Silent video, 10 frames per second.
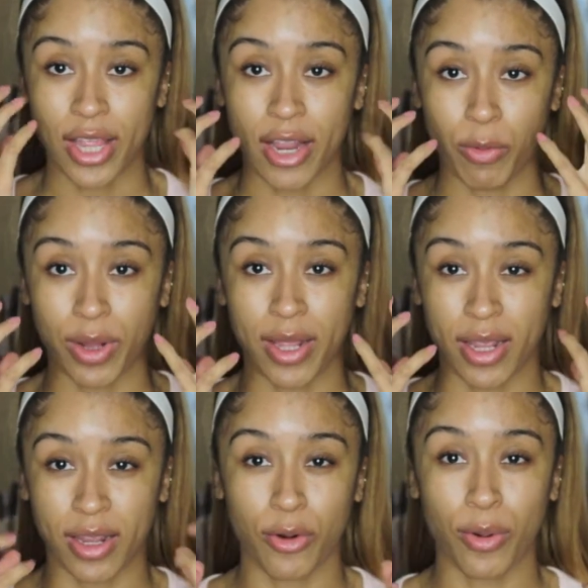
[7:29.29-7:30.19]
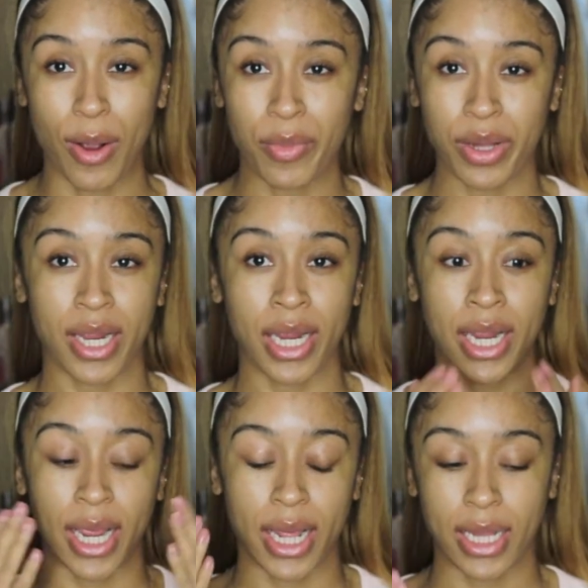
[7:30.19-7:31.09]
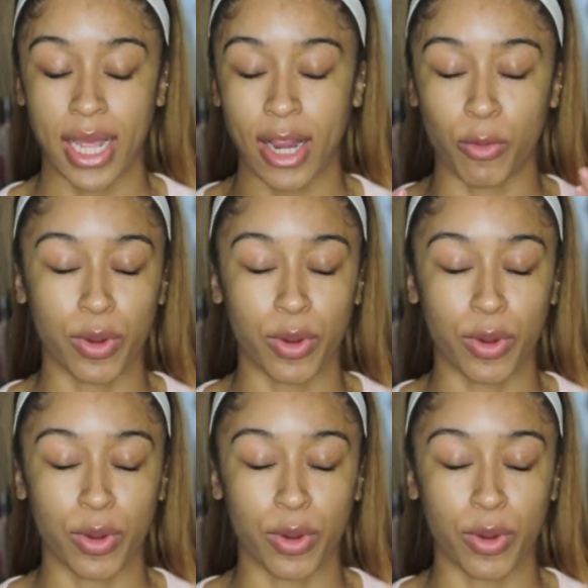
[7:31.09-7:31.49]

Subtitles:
like really crumbly and like